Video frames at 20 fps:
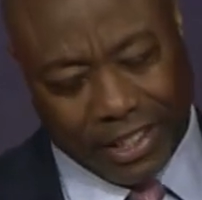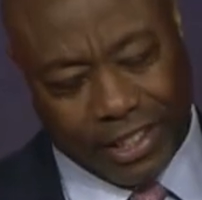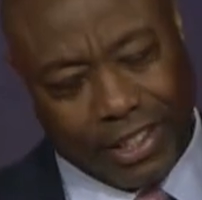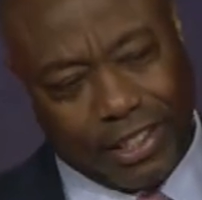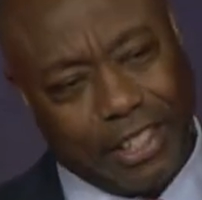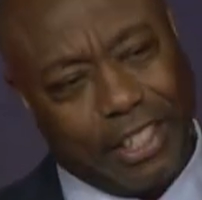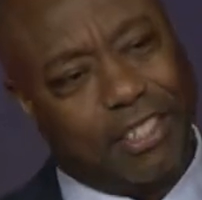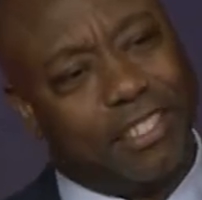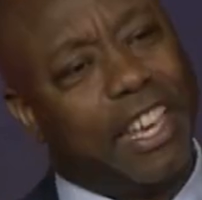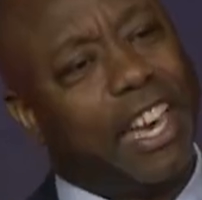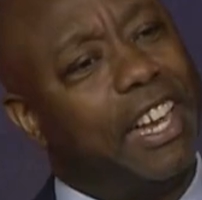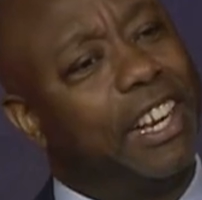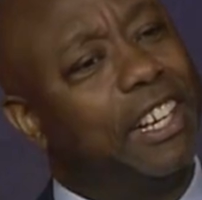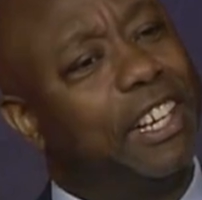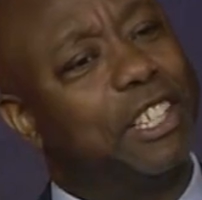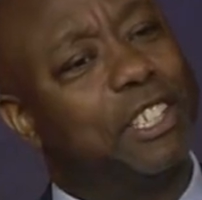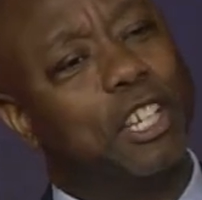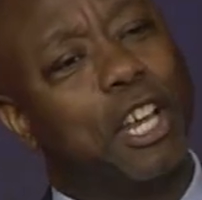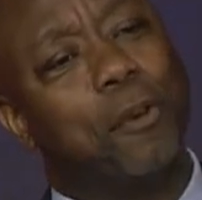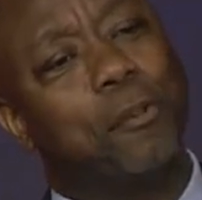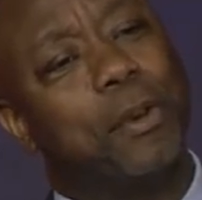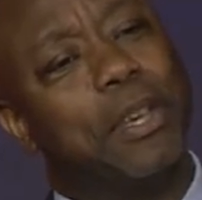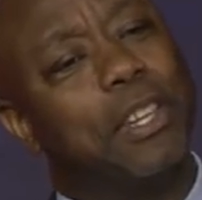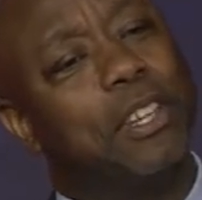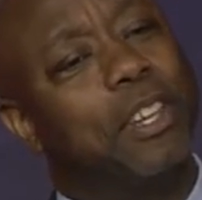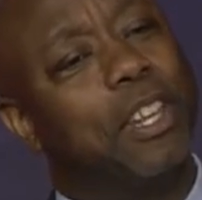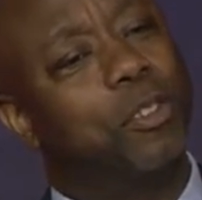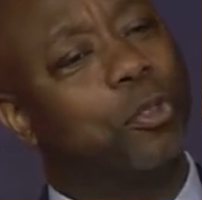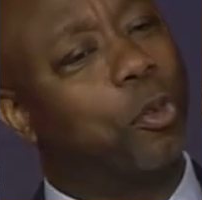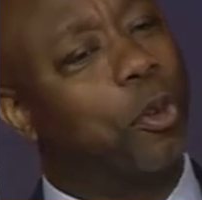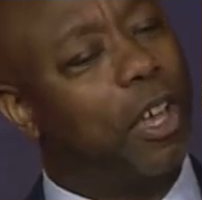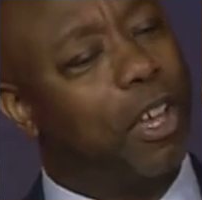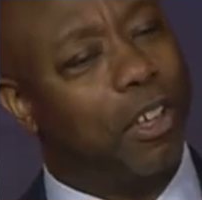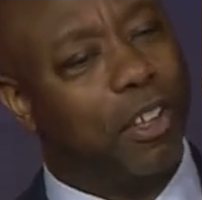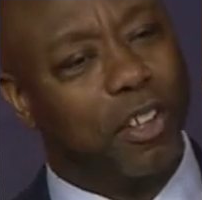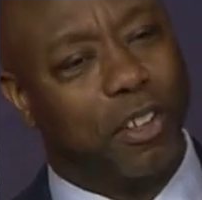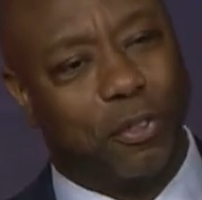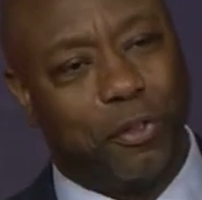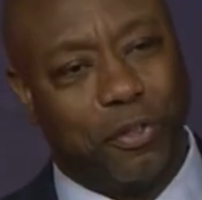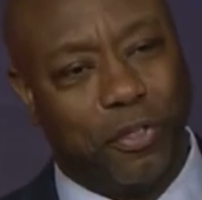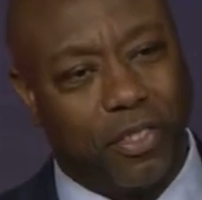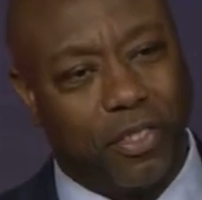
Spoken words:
decided to jump in as well.